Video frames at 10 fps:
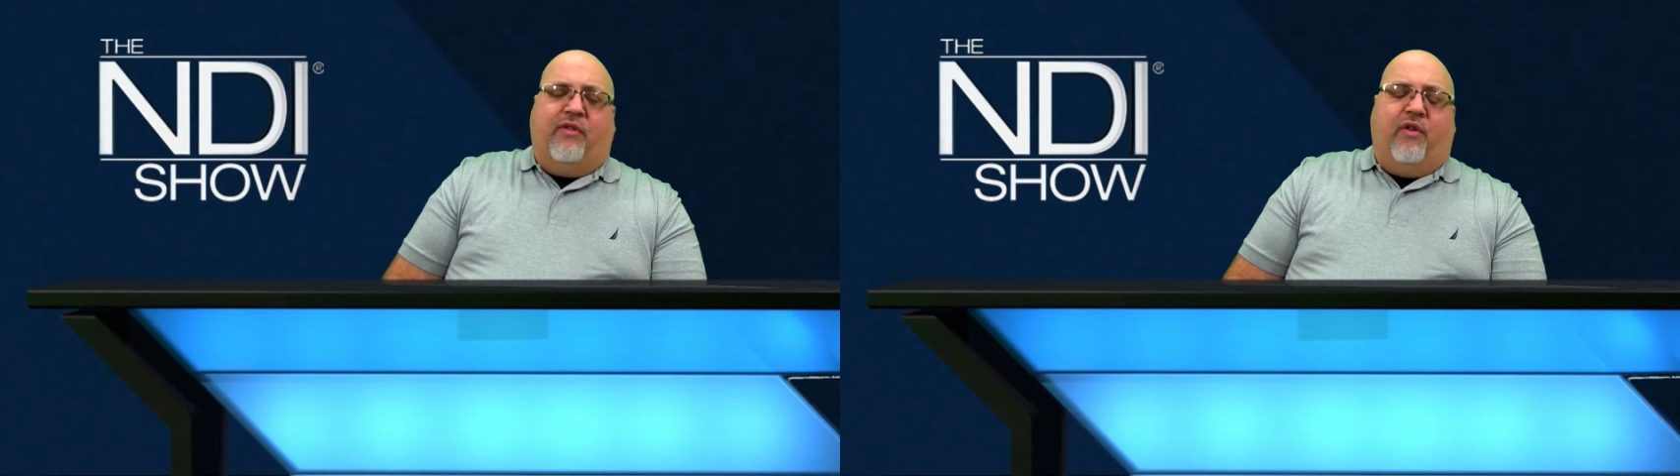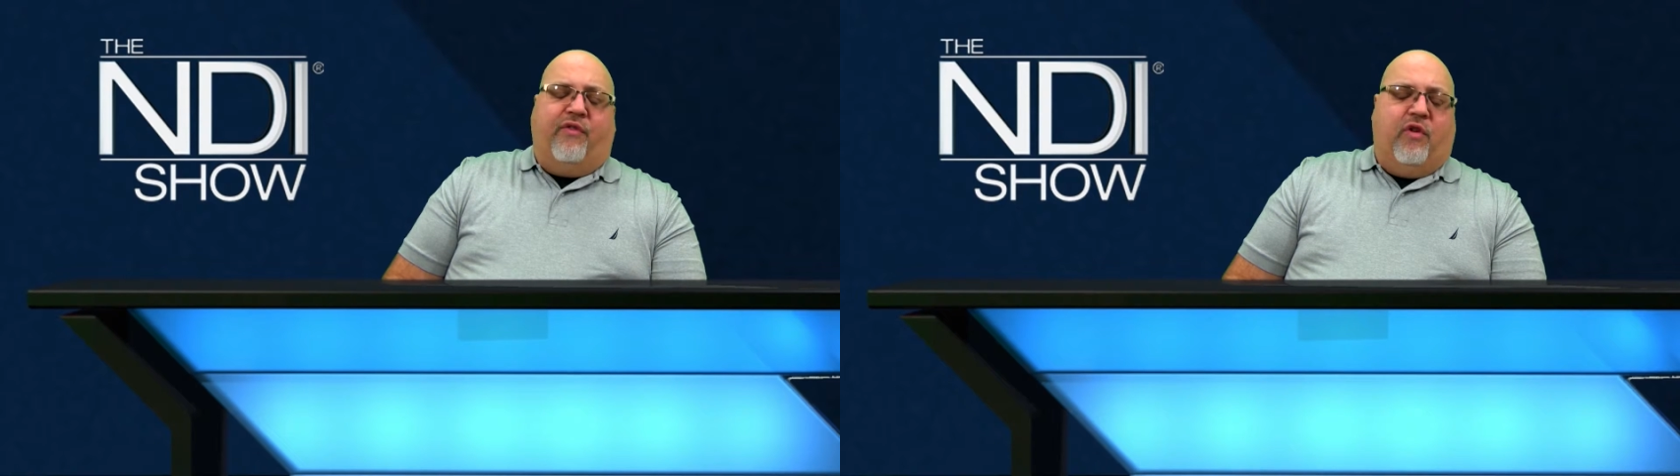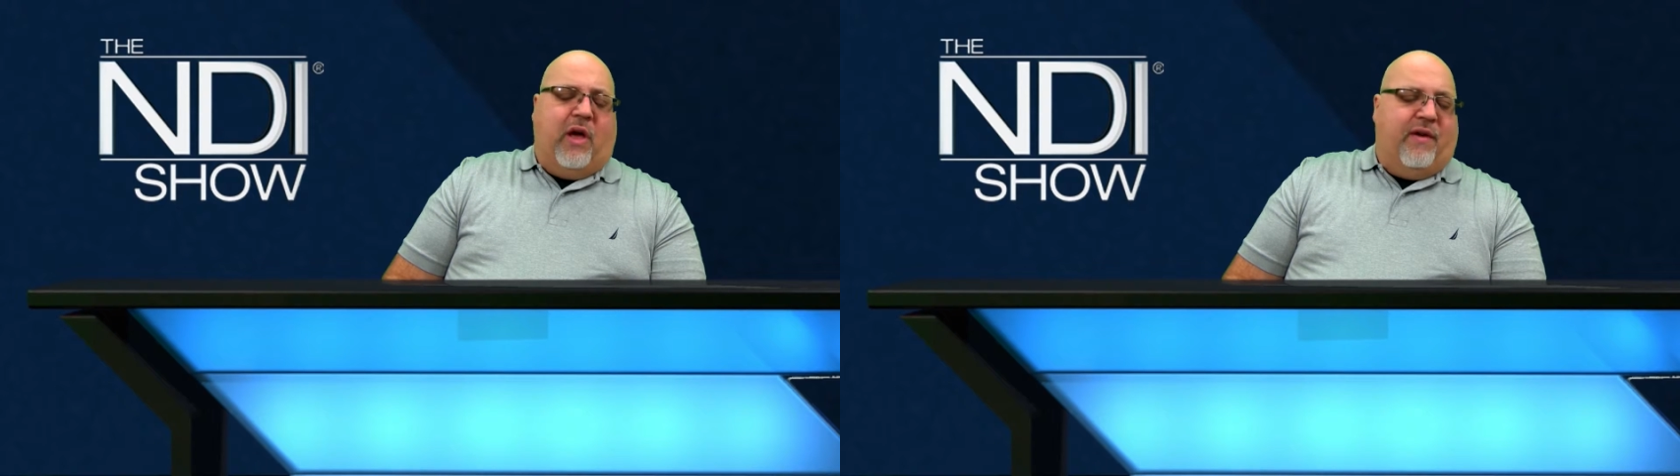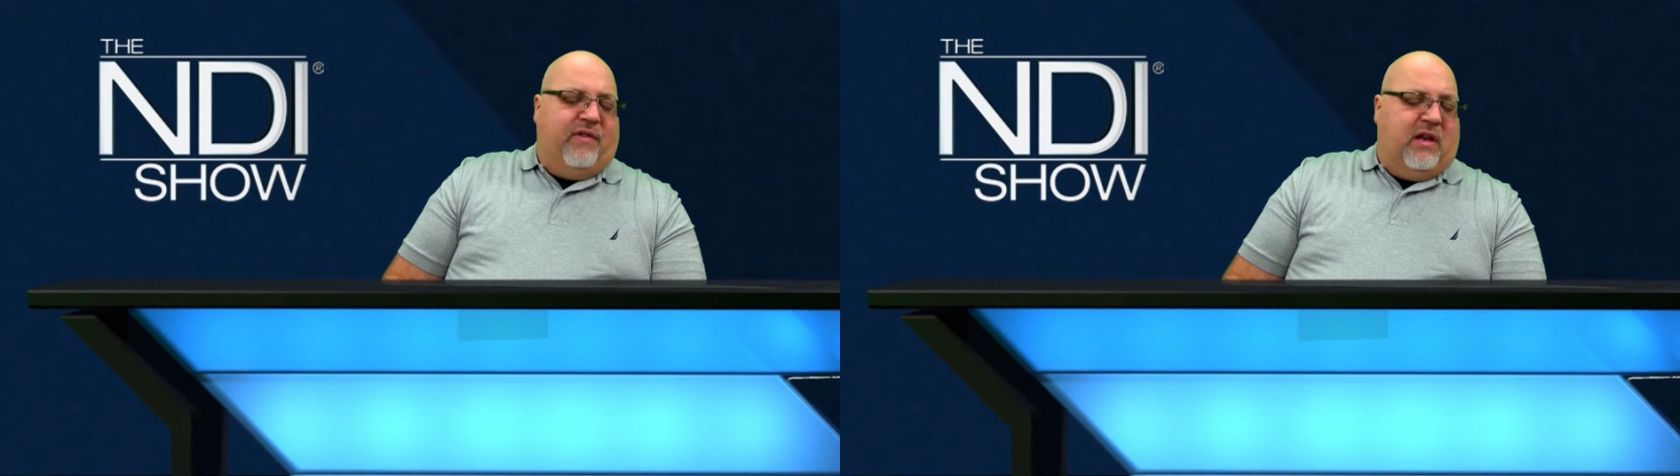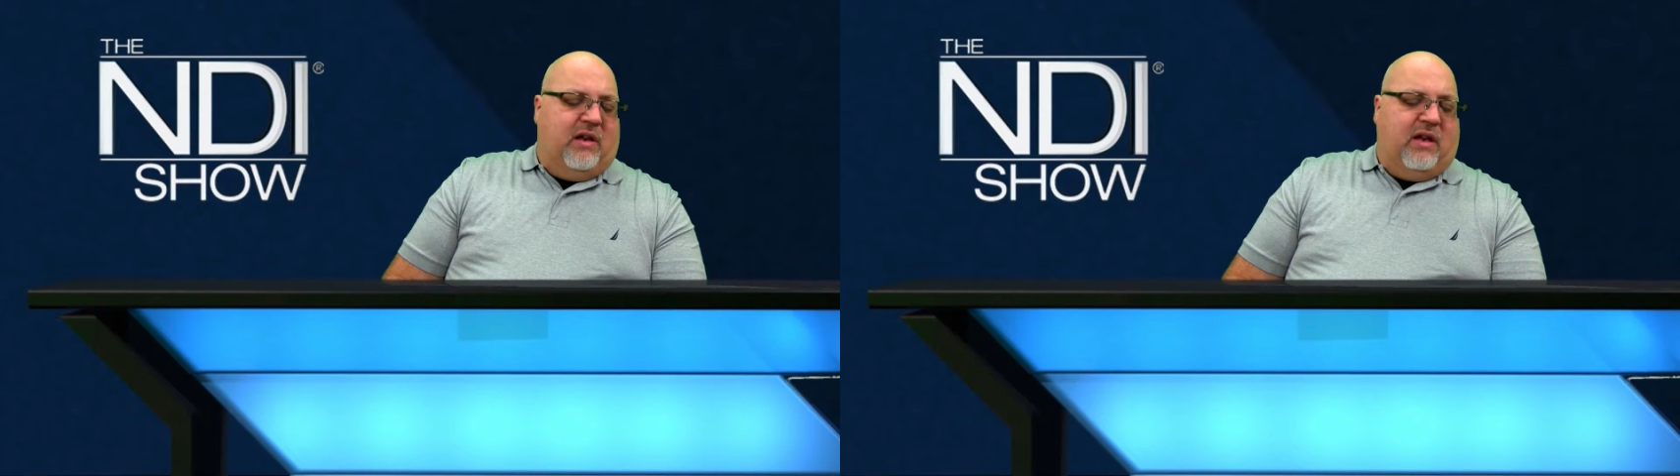So if you
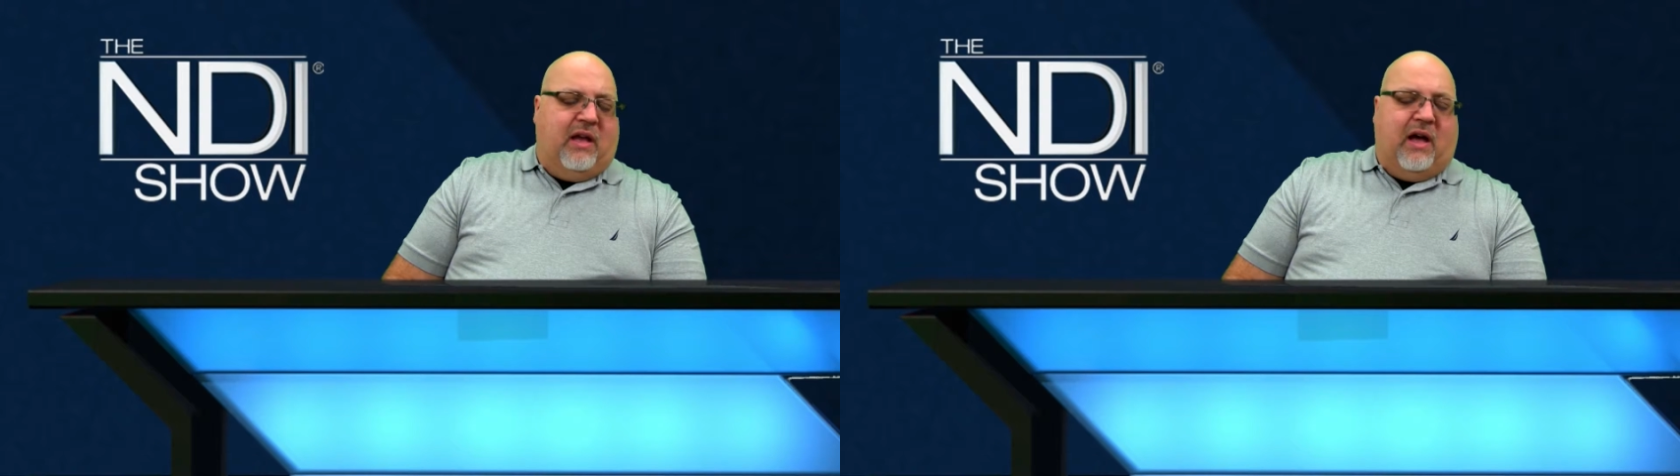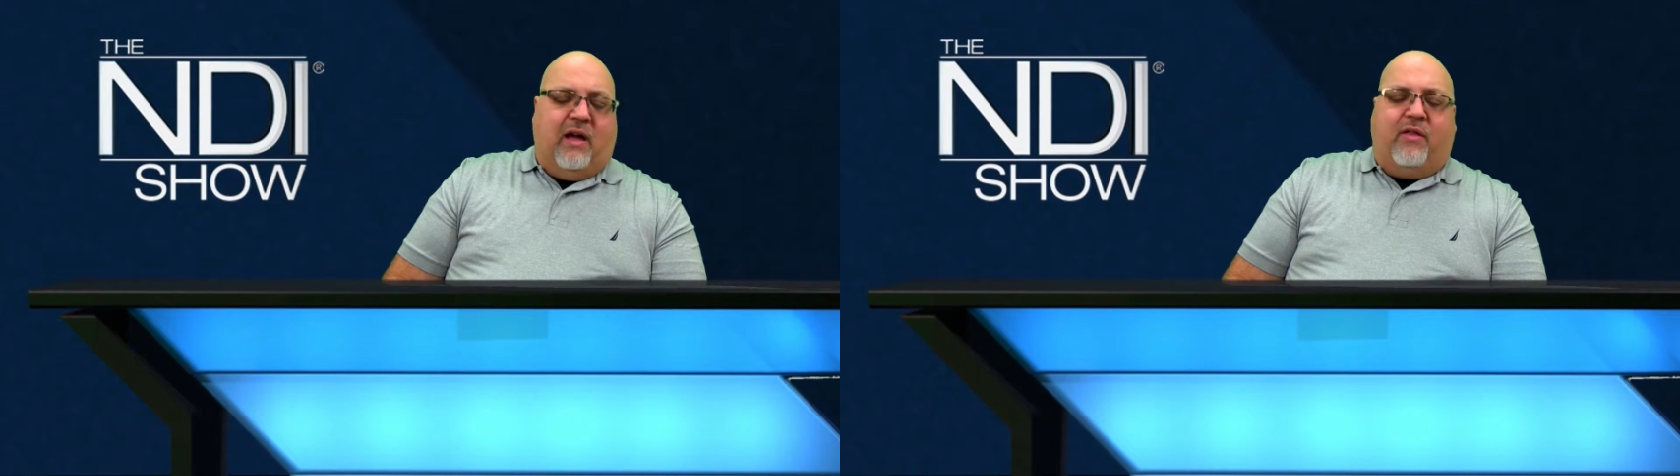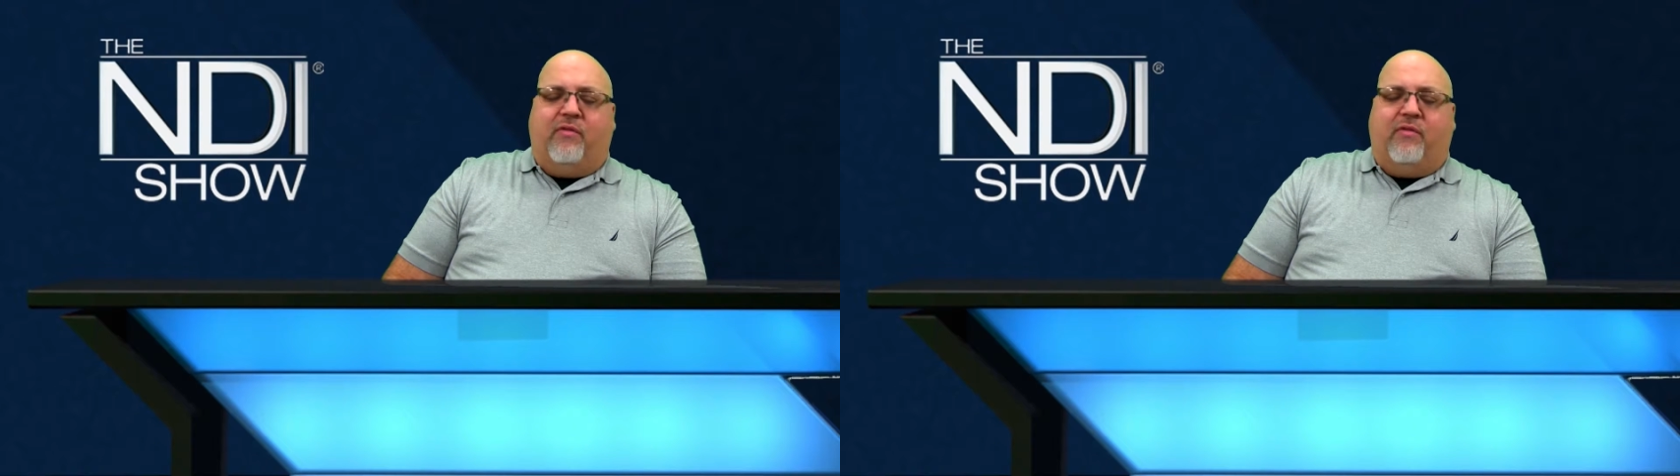have an NDI